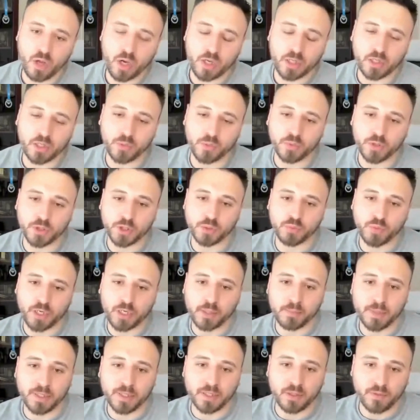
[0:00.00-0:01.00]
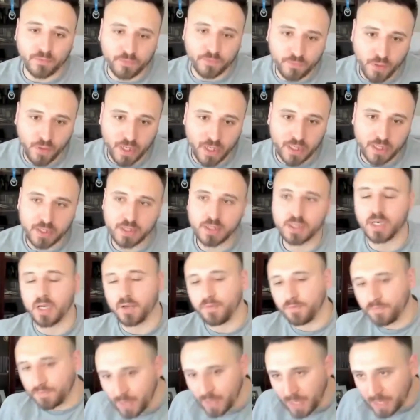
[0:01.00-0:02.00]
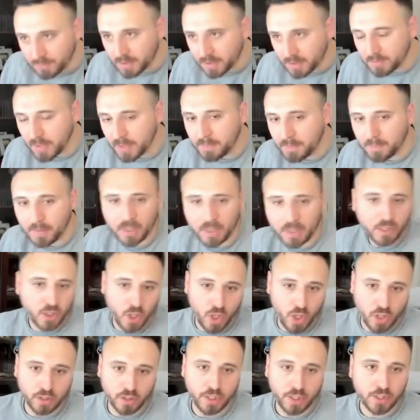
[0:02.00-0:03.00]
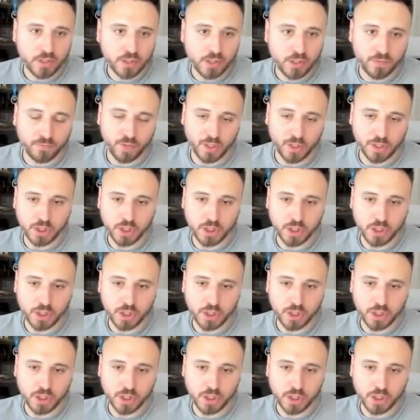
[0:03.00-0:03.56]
likely would you recommend a friend, a family member, colleague to Fresh